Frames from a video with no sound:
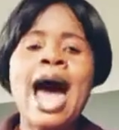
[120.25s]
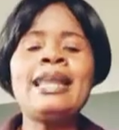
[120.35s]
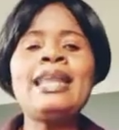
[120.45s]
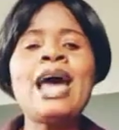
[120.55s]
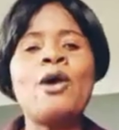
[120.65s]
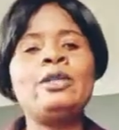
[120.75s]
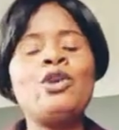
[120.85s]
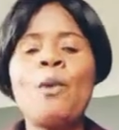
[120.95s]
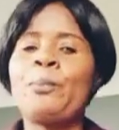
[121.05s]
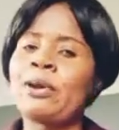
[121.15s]
And now, you
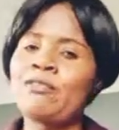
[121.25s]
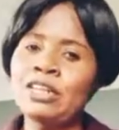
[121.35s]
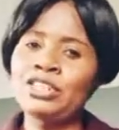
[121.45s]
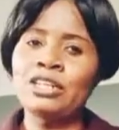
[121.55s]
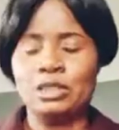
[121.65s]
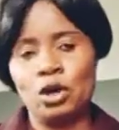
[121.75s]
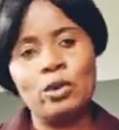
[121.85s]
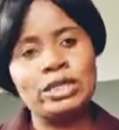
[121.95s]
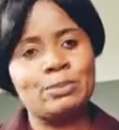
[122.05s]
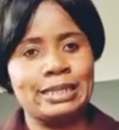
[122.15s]
know, prevention is
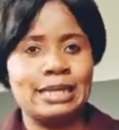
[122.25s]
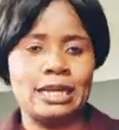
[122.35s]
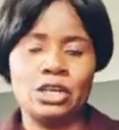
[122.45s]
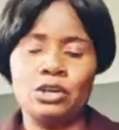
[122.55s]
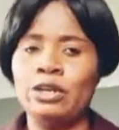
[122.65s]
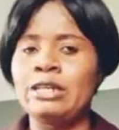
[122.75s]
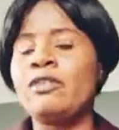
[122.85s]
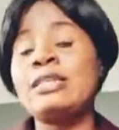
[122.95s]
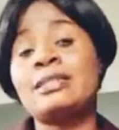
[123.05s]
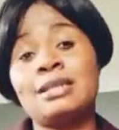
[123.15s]
always better than cure. It
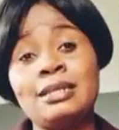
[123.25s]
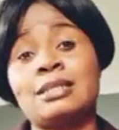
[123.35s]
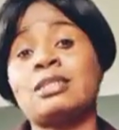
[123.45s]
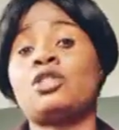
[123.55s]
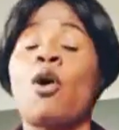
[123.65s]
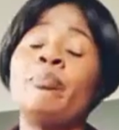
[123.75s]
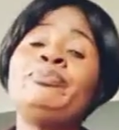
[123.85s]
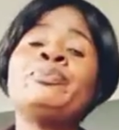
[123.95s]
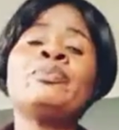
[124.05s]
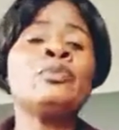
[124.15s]
raises
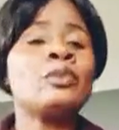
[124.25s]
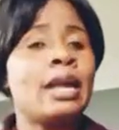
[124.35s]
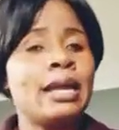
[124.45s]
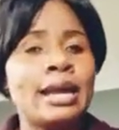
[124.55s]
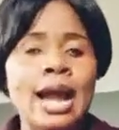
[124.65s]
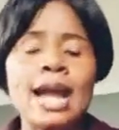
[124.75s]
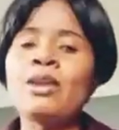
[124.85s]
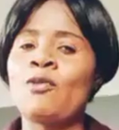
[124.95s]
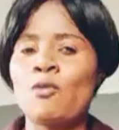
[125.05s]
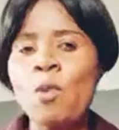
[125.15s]
some a
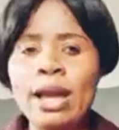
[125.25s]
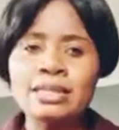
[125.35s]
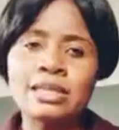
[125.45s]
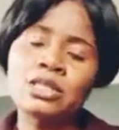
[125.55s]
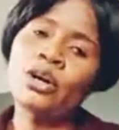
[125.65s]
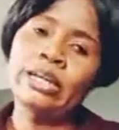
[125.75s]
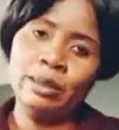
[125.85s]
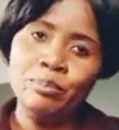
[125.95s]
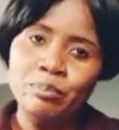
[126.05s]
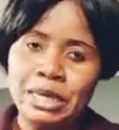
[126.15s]
kind of question
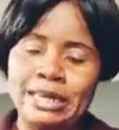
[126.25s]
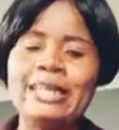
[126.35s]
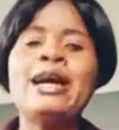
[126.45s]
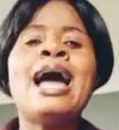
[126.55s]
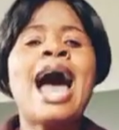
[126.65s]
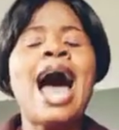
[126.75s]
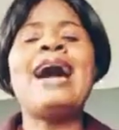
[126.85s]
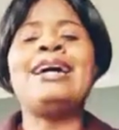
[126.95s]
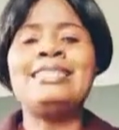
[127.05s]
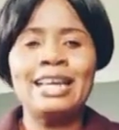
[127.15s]
in me,
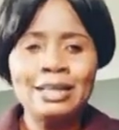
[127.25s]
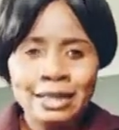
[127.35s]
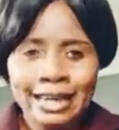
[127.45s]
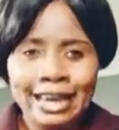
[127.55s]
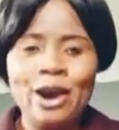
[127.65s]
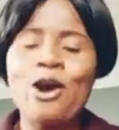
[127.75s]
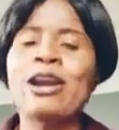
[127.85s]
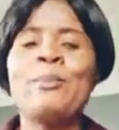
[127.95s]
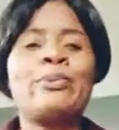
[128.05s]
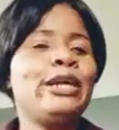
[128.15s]
and in
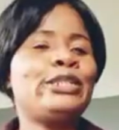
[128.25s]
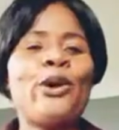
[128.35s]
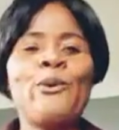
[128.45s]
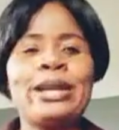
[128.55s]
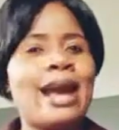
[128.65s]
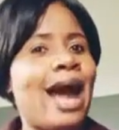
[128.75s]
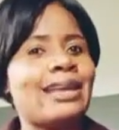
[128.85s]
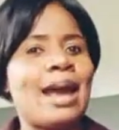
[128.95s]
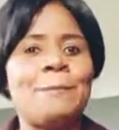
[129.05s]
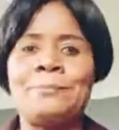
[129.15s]
collaboration with the
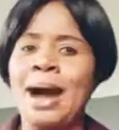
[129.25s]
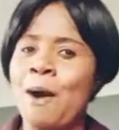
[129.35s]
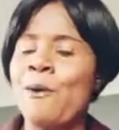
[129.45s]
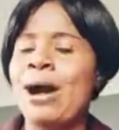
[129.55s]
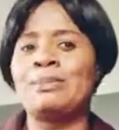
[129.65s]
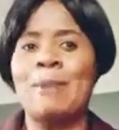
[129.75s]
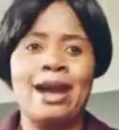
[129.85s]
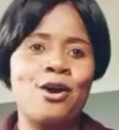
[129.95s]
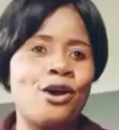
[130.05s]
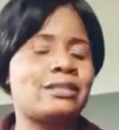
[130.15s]
higher powers,
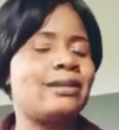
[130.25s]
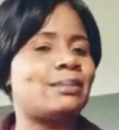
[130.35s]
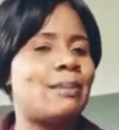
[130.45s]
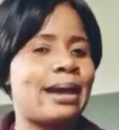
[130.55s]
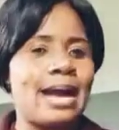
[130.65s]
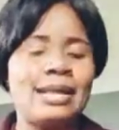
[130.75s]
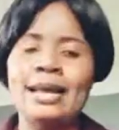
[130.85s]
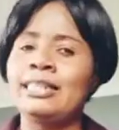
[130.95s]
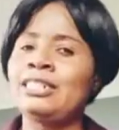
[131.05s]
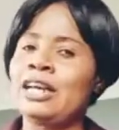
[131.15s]
by God's grace, my
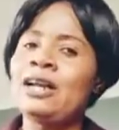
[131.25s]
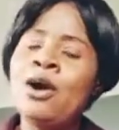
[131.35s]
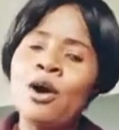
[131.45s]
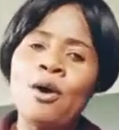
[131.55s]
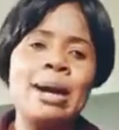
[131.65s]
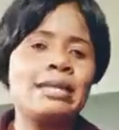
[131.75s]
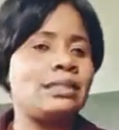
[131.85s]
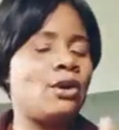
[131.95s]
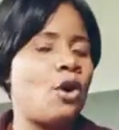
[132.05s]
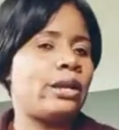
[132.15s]
guardian angel,
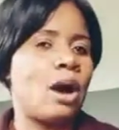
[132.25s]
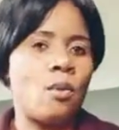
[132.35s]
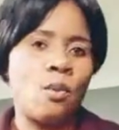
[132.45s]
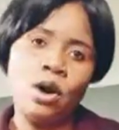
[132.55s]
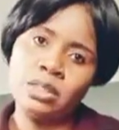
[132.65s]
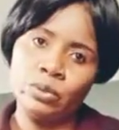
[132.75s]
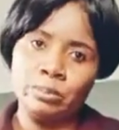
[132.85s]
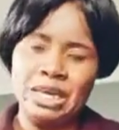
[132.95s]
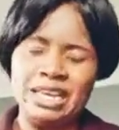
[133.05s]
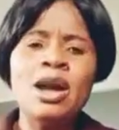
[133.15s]
almighty God that works
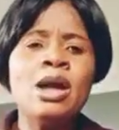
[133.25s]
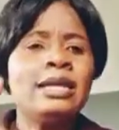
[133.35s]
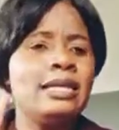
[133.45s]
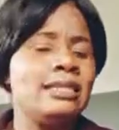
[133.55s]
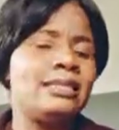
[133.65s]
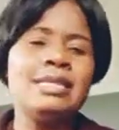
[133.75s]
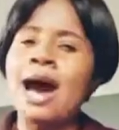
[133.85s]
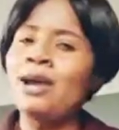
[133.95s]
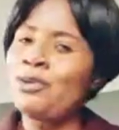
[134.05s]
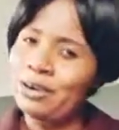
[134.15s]
with me, is
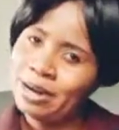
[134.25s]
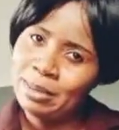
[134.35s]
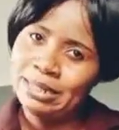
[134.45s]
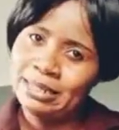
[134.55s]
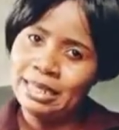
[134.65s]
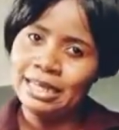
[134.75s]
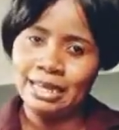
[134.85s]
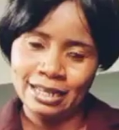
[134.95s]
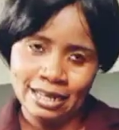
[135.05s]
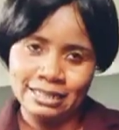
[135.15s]
there no
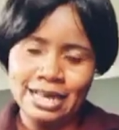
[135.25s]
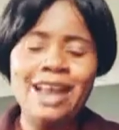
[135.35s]
remedy in it?